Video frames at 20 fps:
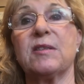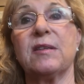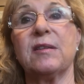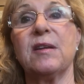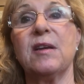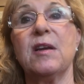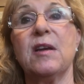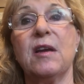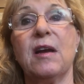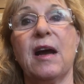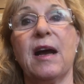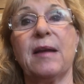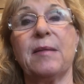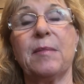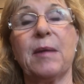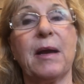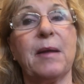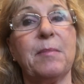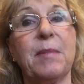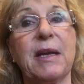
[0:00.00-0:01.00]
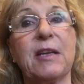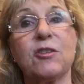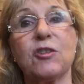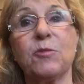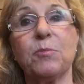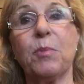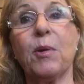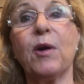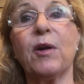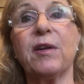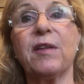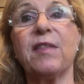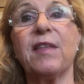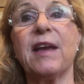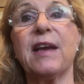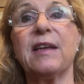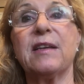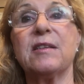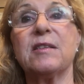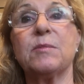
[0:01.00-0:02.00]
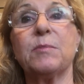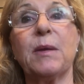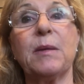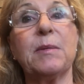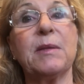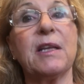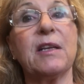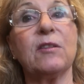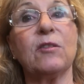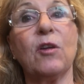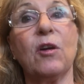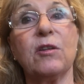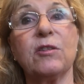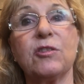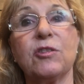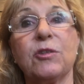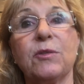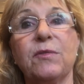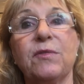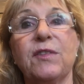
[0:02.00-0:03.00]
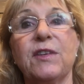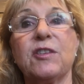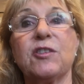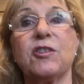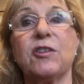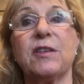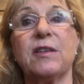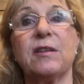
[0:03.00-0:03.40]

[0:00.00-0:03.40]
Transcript: And I imagine part of that is maybe that long-term vision